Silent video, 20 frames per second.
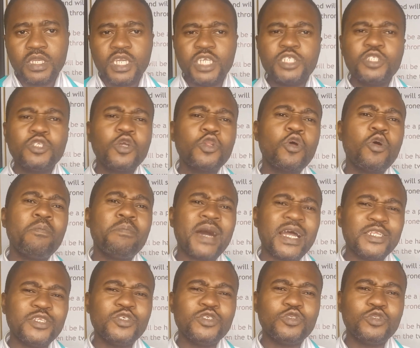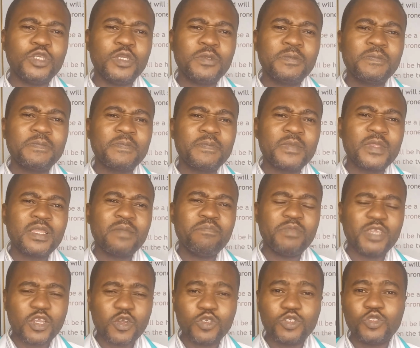It's not all bad news, though,
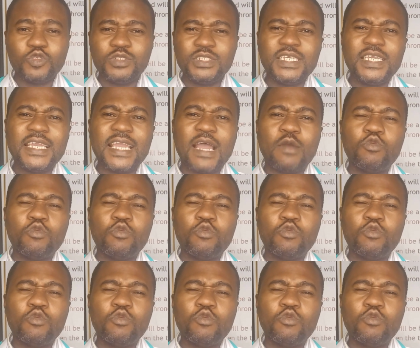because today